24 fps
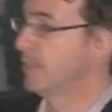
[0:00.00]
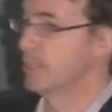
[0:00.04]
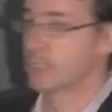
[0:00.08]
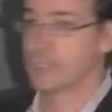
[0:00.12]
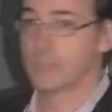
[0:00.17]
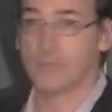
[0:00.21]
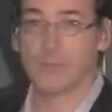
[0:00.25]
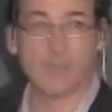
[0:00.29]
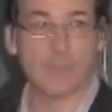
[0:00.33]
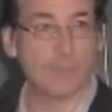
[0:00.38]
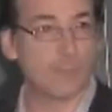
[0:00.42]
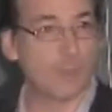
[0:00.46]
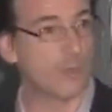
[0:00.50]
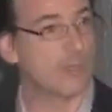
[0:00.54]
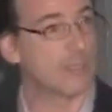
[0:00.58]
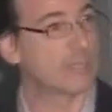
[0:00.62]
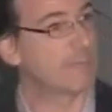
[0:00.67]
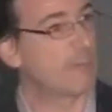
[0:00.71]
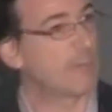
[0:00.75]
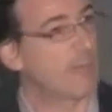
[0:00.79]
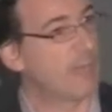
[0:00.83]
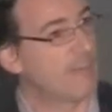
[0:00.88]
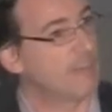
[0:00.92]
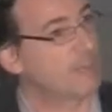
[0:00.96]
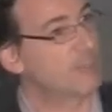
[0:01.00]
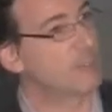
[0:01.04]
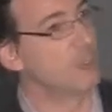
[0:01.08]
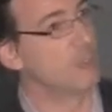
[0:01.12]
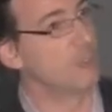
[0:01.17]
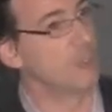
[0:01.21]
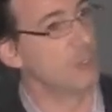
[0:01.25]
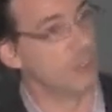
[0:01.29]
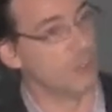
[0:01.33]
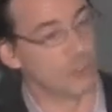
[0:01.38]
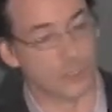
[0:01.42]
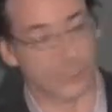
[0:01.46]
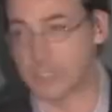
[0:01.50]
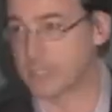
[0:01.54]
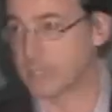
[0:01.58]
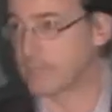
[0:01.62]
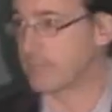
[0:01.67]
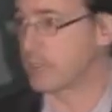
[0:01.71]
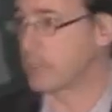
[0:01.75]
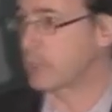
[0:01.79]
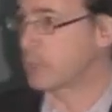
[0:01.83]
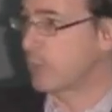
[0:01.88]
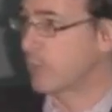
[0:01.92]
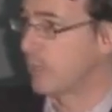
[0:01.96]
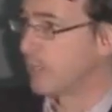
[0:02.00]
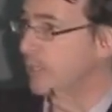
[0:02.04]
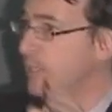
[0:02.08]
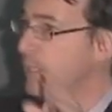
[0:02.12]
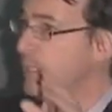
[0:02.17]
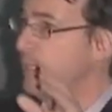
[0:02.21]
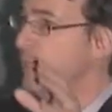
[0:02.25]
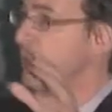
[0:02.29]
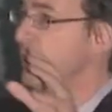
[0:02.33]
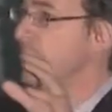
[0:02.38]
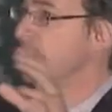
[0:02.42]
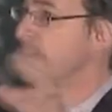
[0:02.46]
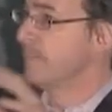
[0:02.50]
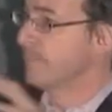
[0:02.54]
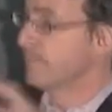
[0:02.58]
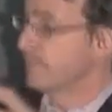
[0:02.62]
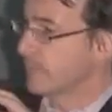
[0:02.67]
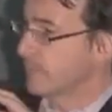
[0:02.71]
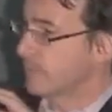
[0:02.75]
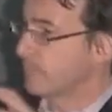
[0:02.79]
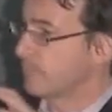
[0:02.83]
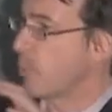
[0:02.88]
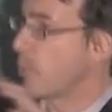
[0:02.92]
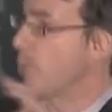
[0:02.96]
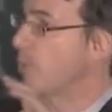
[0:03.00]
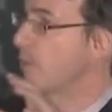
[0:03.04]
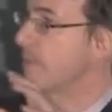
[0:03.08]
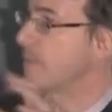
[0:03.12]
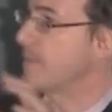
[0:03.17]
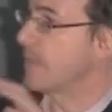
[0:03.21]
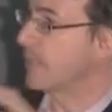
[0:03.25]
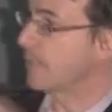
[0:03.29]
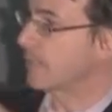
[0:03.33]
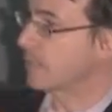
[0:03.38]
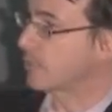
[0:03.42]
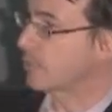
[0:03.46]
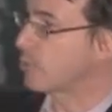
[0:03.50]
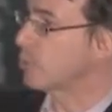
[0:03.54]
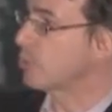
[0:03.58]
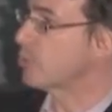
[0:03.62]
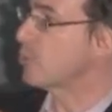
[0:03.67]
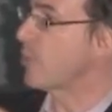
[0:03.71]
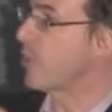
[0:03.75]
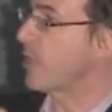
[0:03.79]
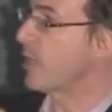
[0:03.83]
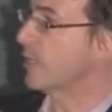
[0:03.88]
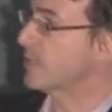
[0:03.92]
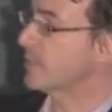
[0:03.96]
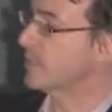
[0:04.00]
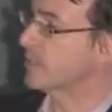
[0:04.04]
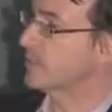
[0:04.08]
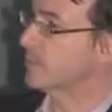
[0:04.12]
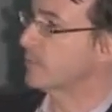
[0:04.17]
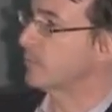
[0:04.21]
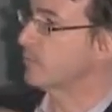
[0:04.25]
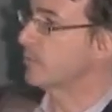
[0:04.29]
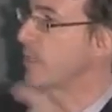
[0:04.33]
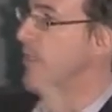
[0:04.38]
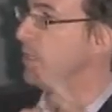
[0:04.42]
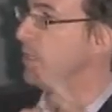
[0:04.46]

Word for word: to Scratch. Some of the programs perhaps you use. It's a visual program that